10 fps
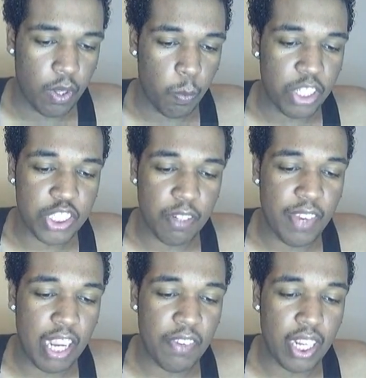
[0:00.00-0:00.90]
What's your
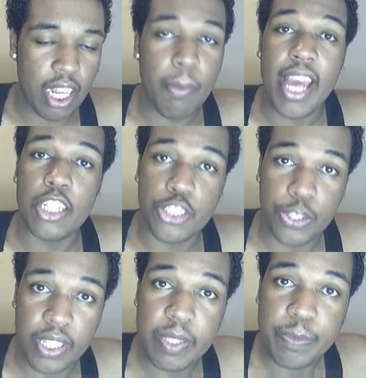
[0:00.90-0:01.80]
favorite gum?
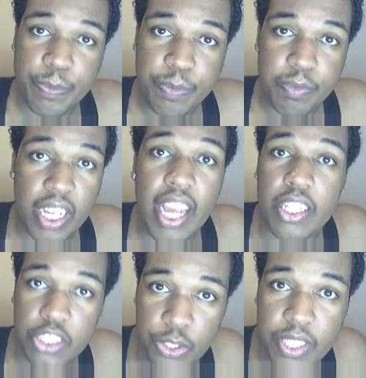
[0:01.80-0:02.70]
Extra.
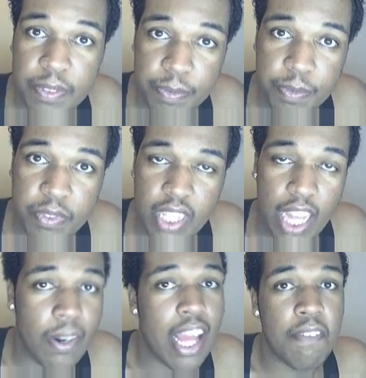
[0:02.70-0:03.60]
Extra.
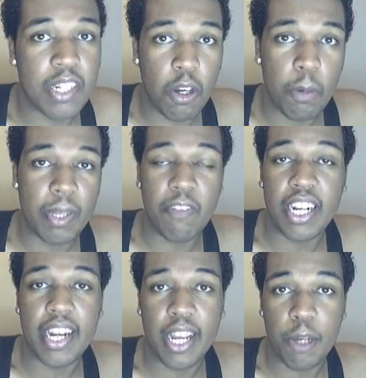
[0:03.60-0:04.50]
I don't have any on me
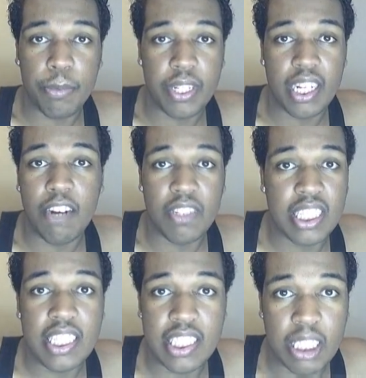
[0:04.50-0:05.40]
right now, but I really
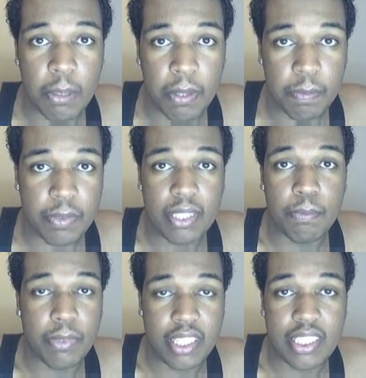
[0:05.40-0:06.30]
need some.
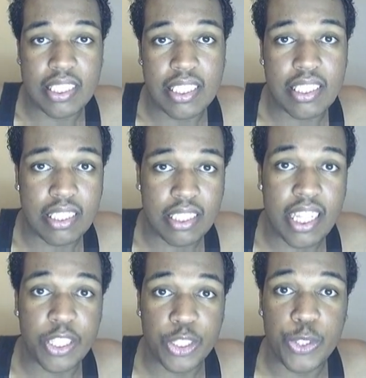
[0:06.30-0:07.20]
But yeah,
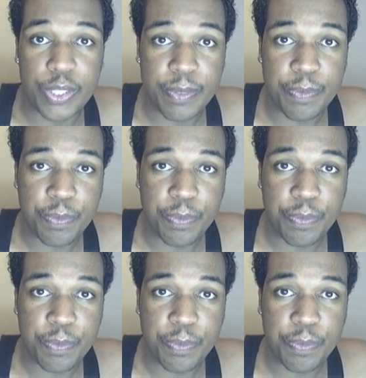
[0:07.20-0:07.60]
extra.